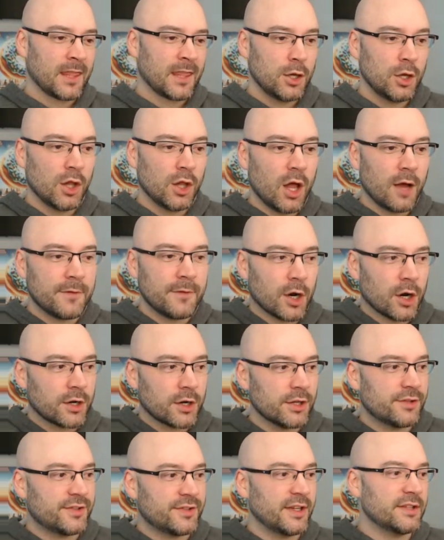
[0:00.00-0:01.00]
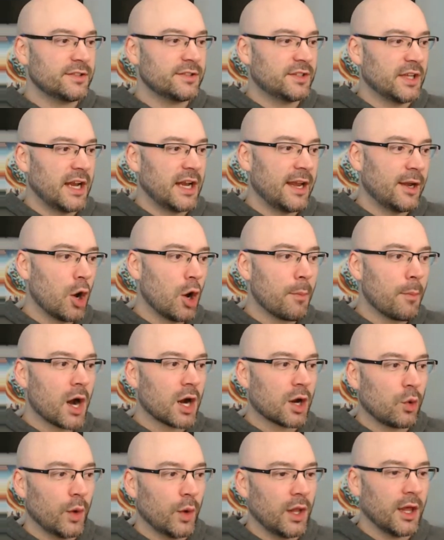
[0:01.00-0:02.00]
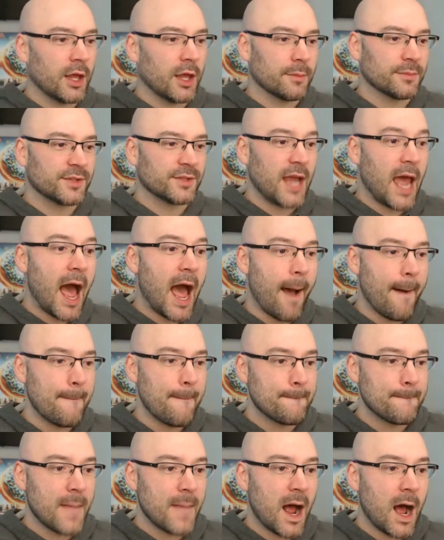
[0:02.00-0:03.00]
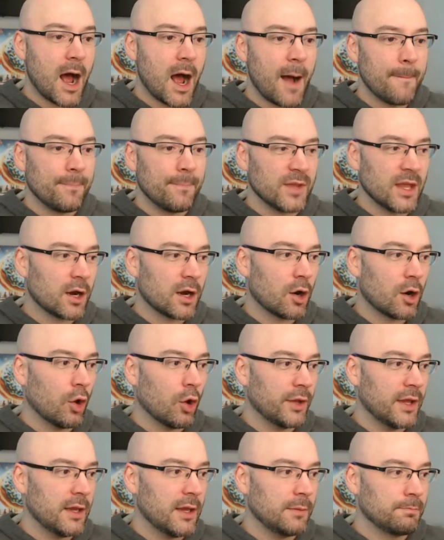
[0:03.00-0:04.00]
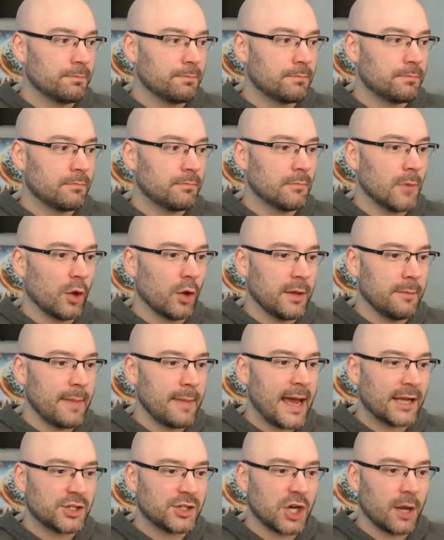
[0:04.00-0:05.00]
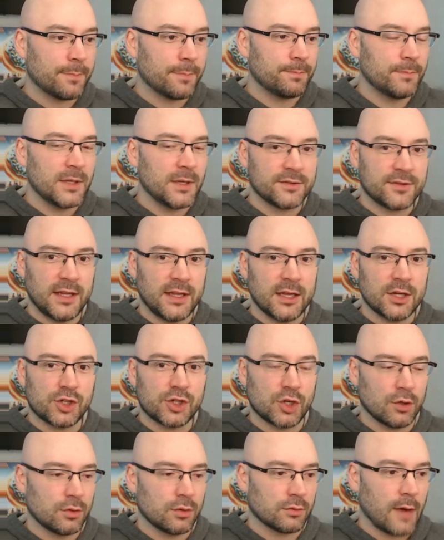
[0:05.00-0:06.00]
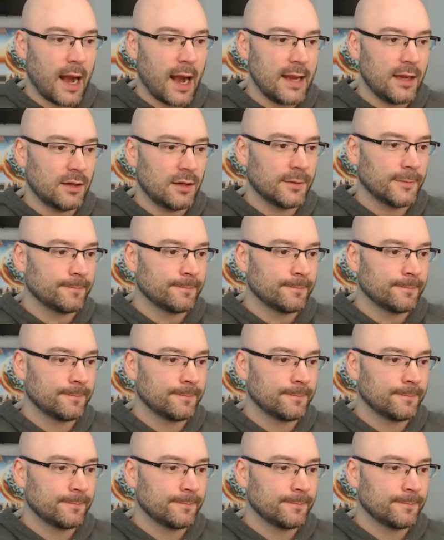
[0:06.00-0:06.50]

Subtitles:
You love Nurk assist today. No Mark Williams. Yeah. Only matchup is the issue, right?